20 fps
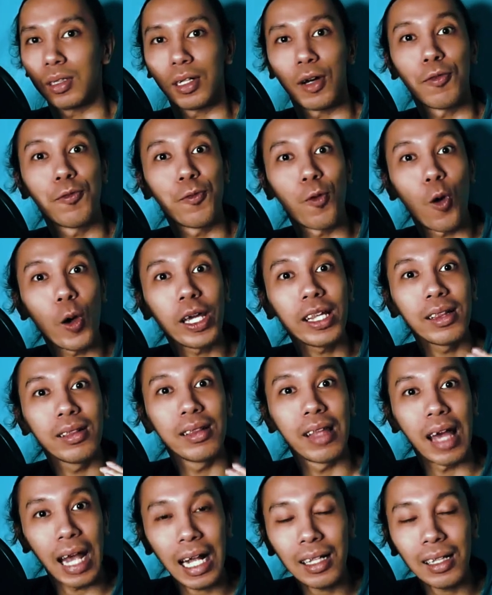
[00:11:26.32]
avoid
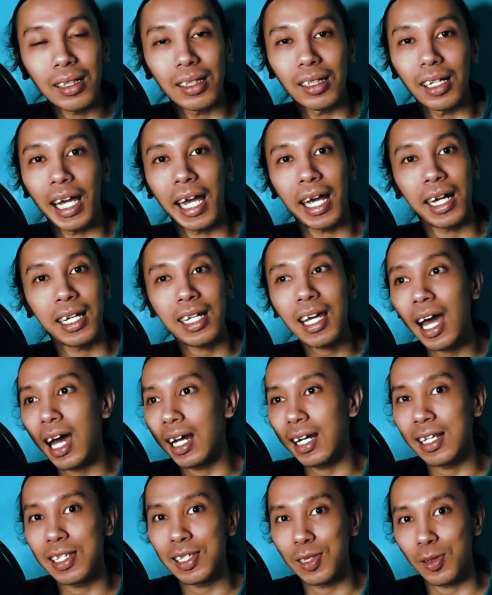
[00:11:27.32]
that. And
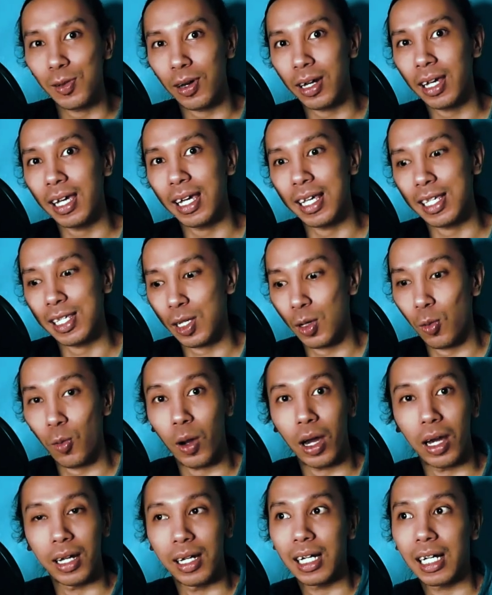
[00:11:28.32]
yeah,
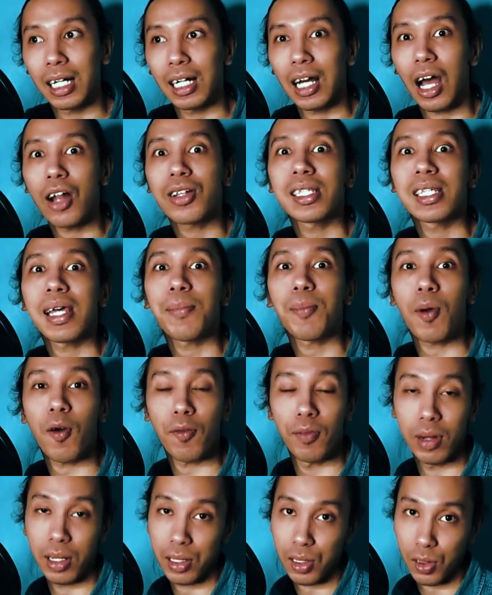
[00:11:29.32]
the concept
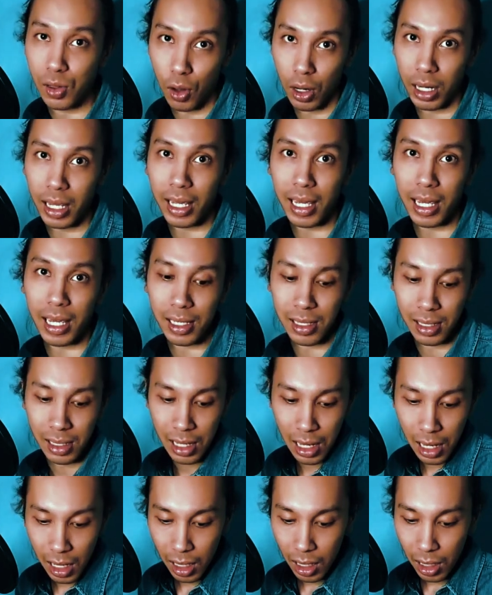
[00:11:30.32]
of the story is
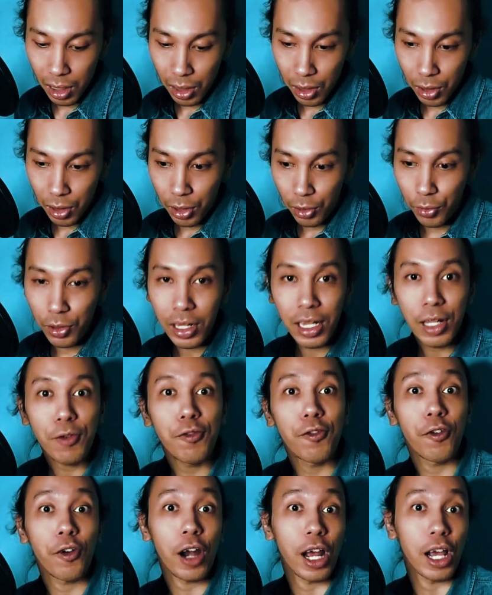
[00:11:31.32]
really
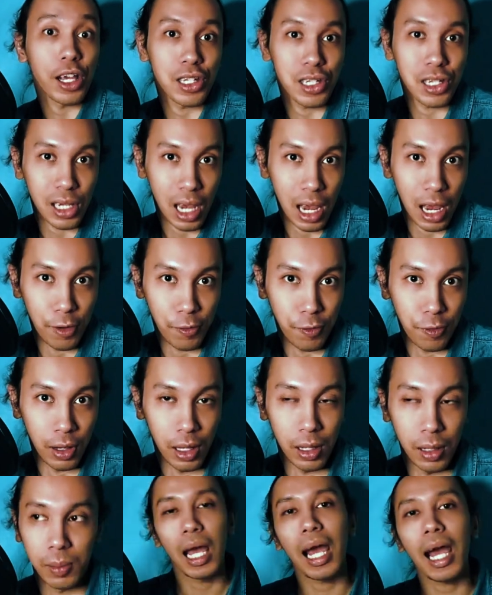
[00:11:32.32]
fresh, I
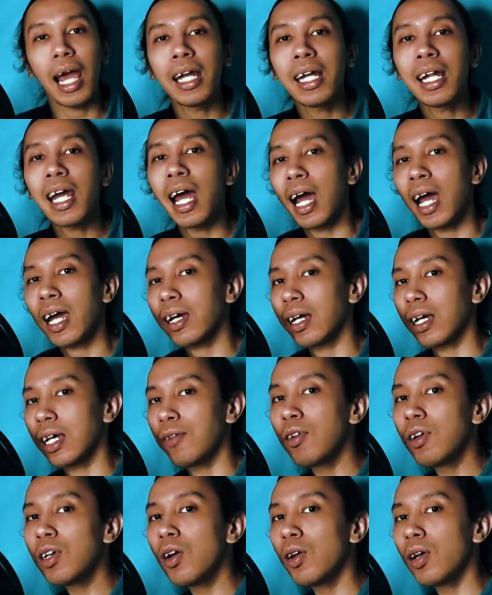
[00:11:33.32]
feel. And yeah,
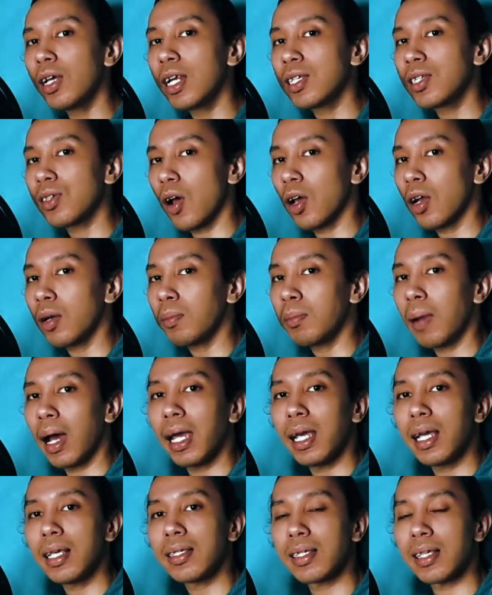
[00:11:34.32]
even though it is on
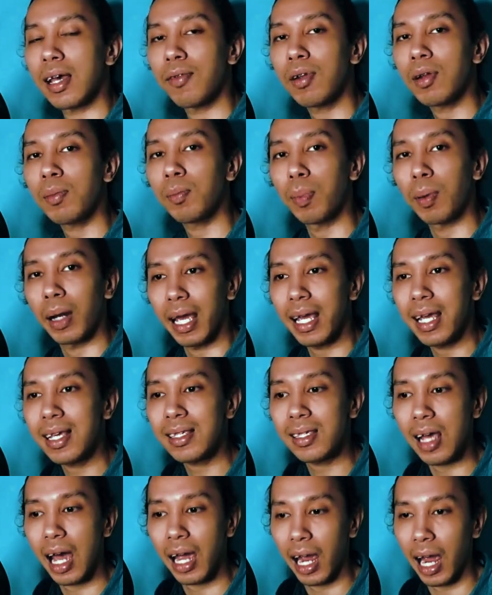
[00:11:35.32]
my seventh
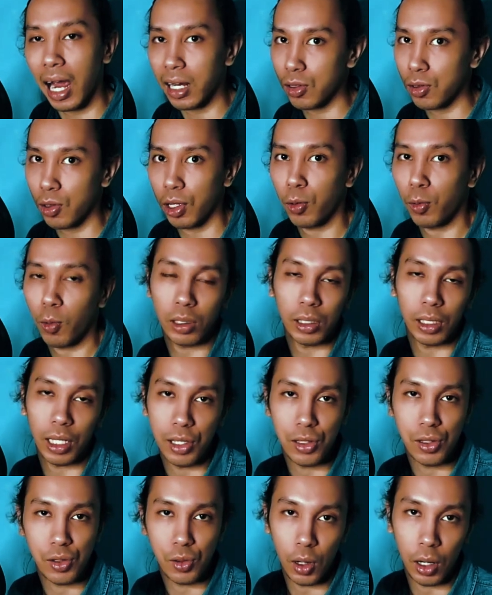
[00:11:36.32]
place, I actually quite
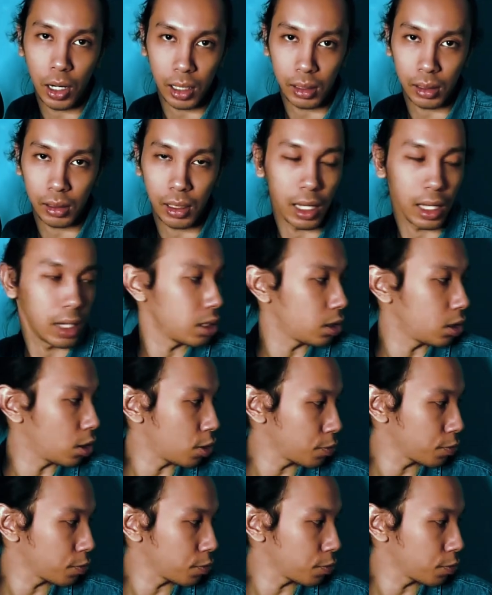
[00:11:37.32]
enjoy A Tale